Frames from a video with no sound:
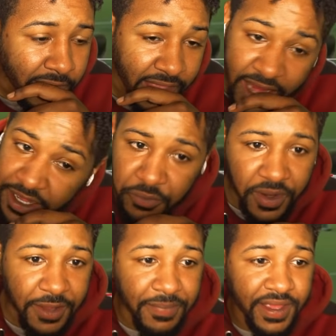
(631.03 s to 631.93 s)

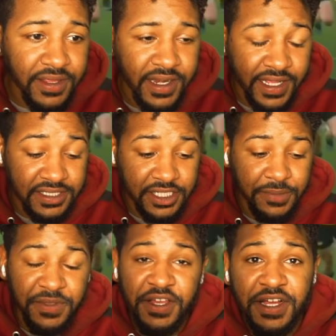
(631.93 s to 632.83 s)
Anyway, man, like I said,
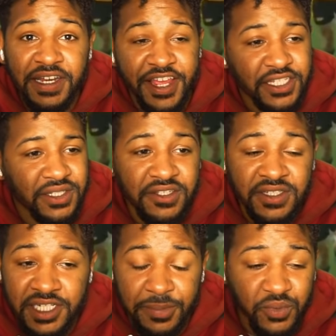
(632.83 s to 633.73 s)
them young legs, these
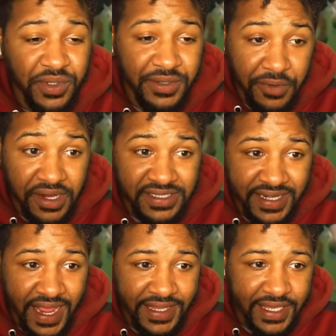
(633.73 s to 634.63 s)
clips when he raising
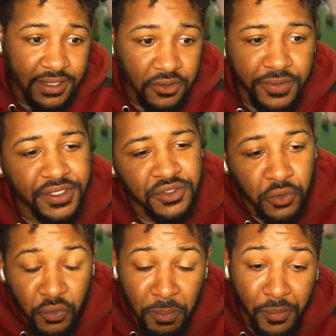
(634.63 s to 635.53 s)
that yellow, this
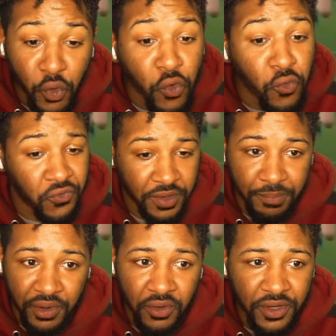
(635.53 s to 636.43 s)
dude moving,
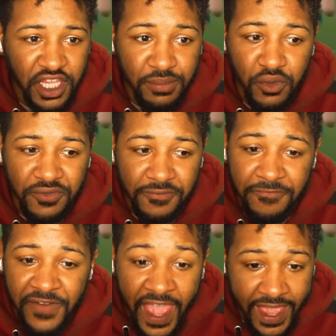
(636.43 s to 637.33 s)
bro. He moving
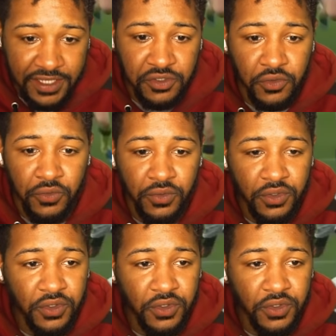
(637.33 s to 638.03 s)
fast too. Sets